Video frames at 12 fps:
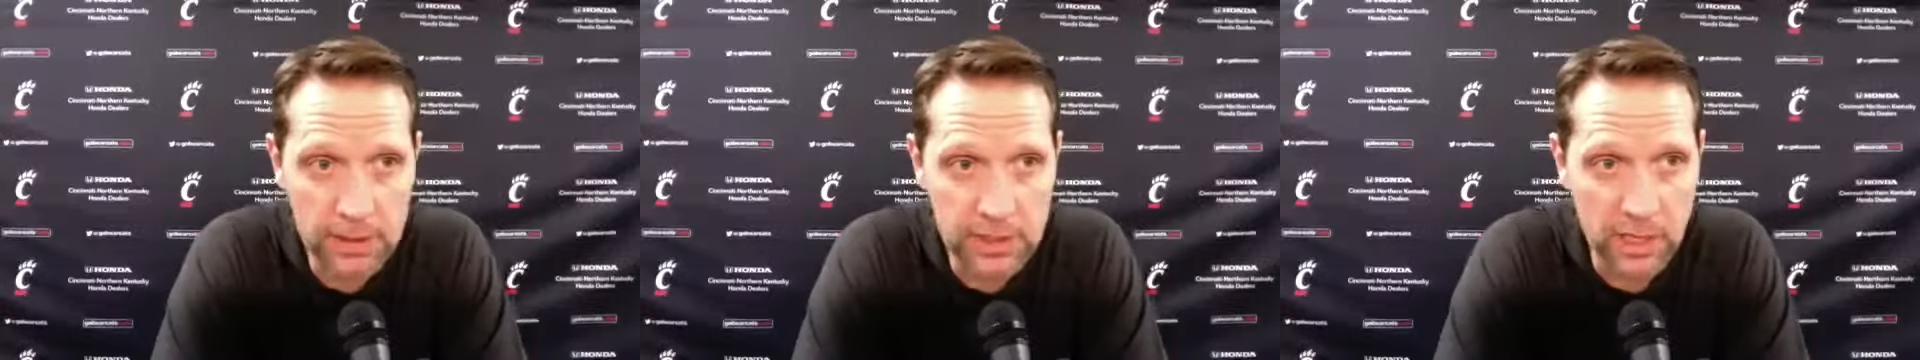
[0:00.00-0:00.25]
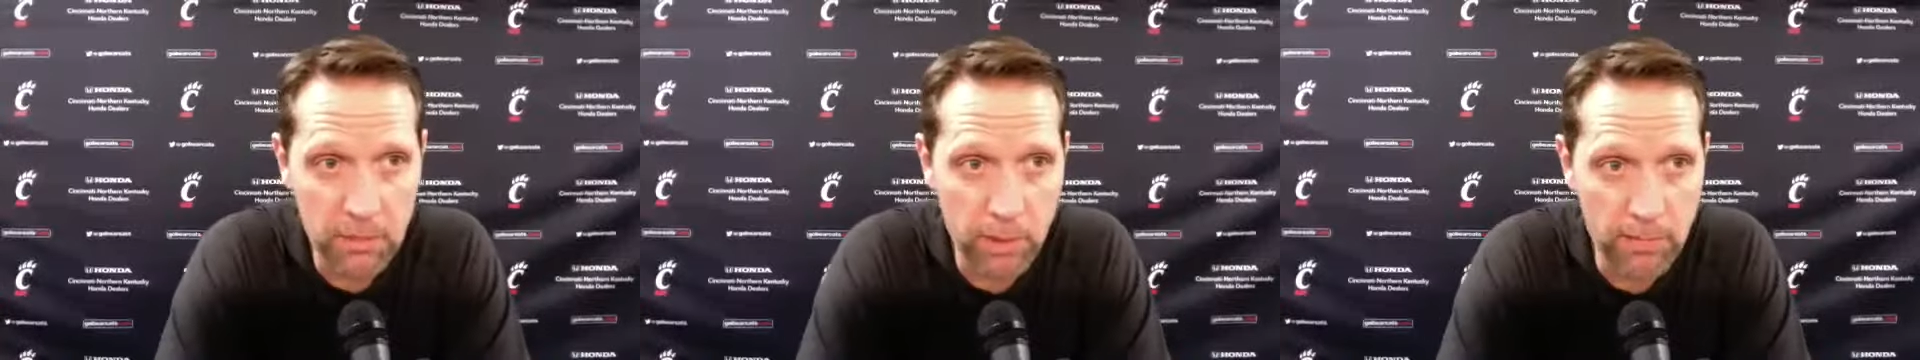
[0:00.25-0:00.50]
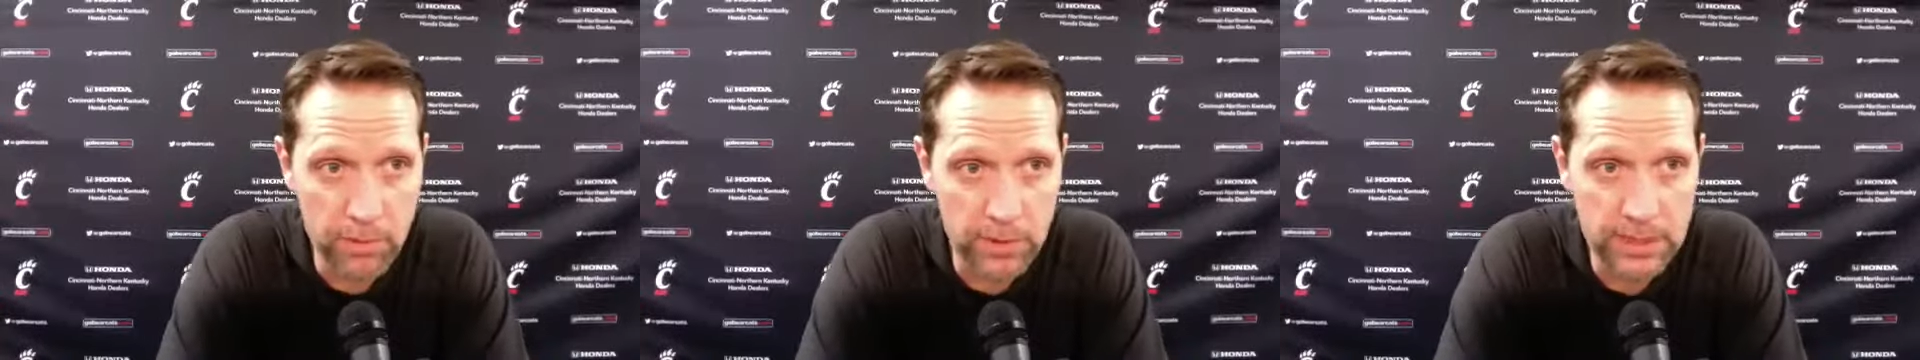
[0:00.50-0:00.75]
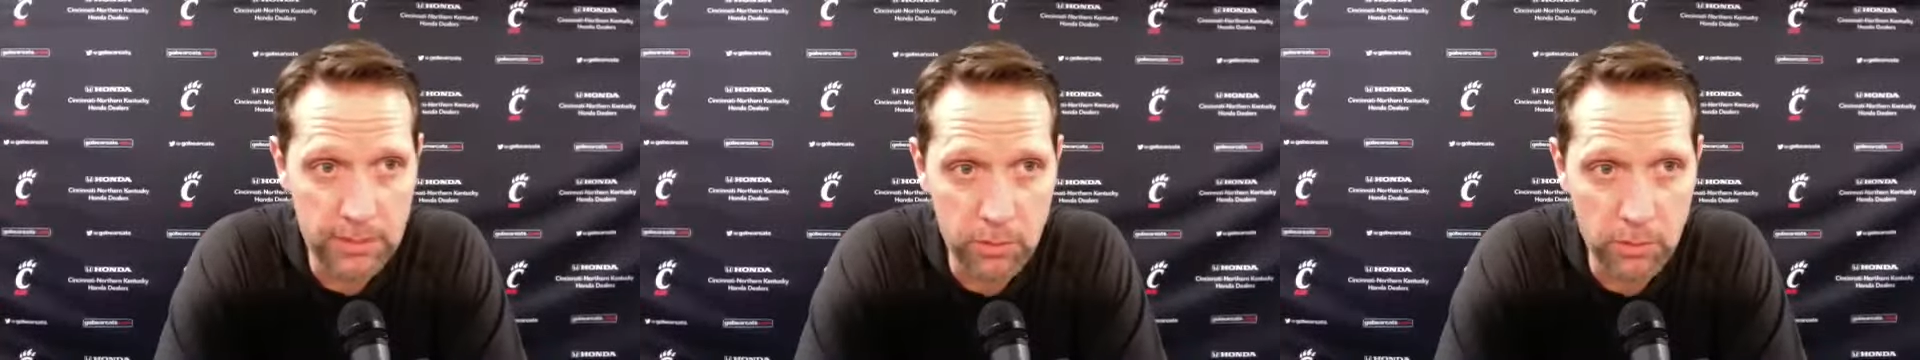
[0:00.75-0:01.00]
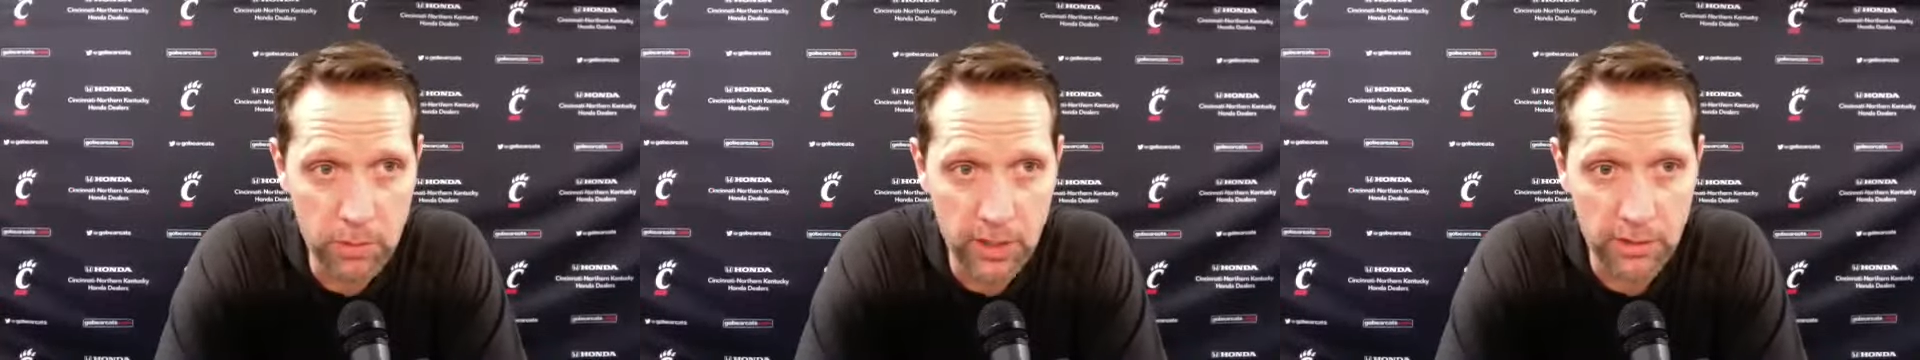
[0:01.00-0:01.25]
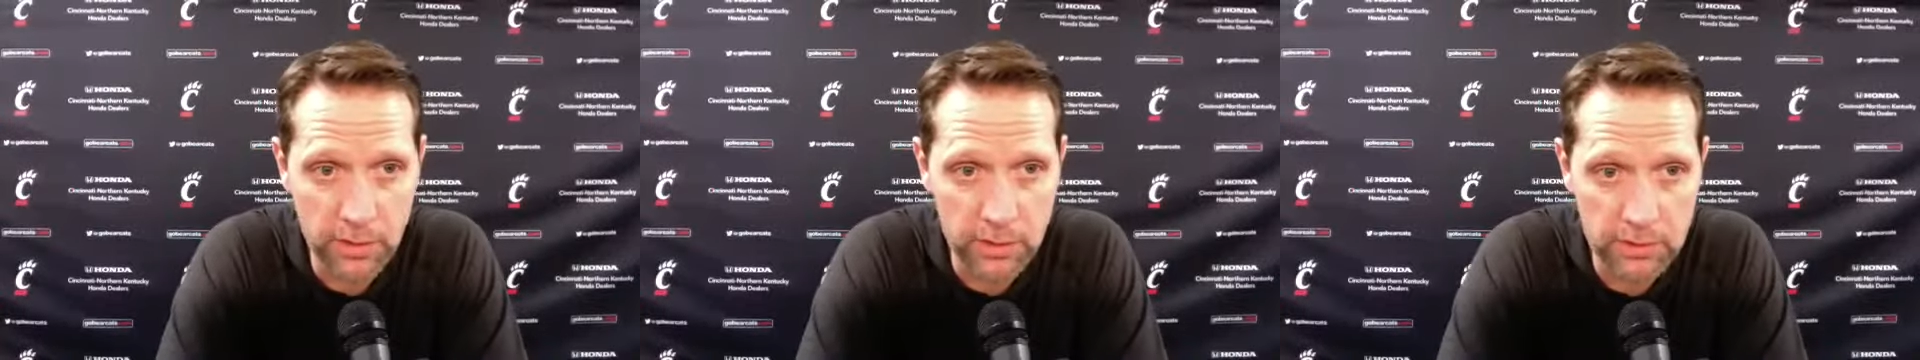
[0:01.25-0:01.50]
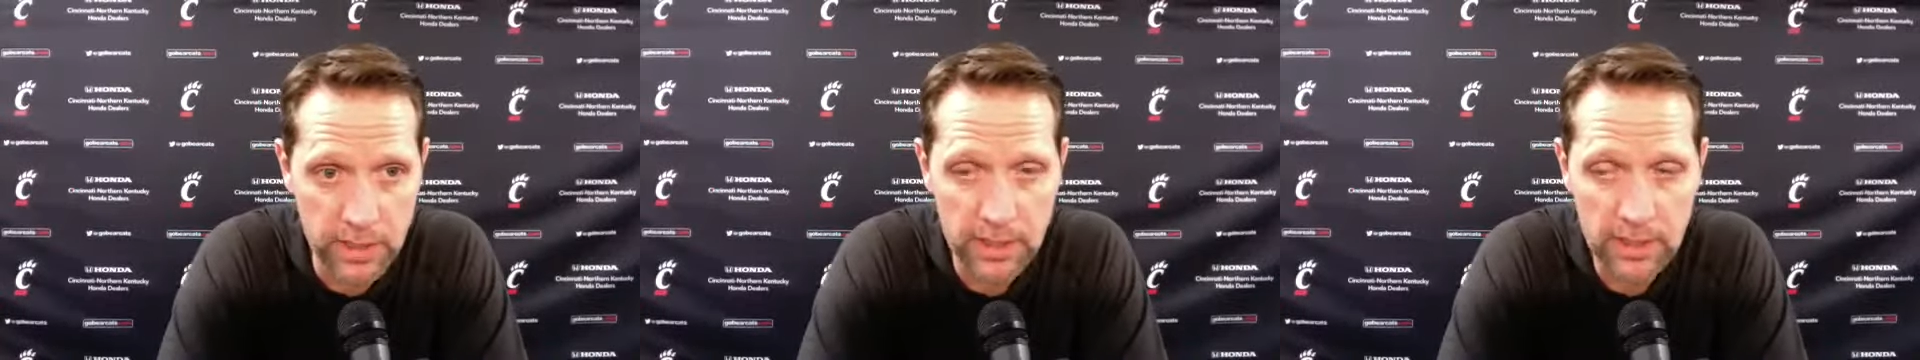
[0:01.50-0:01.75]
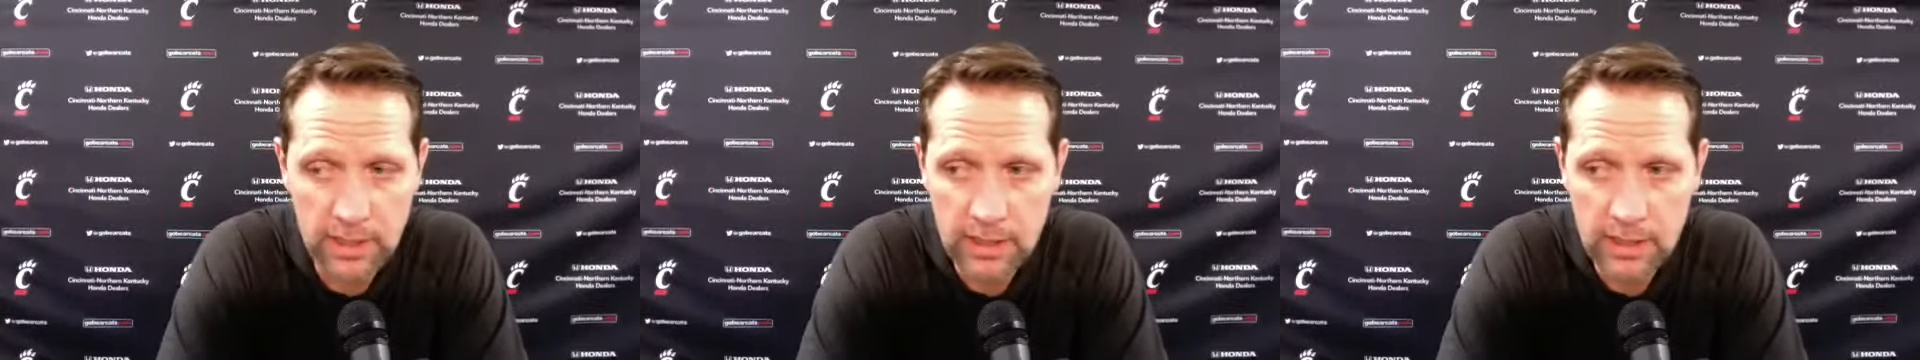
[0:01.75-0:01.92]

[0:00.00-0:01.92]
you got to prep for a team you play on Thursday,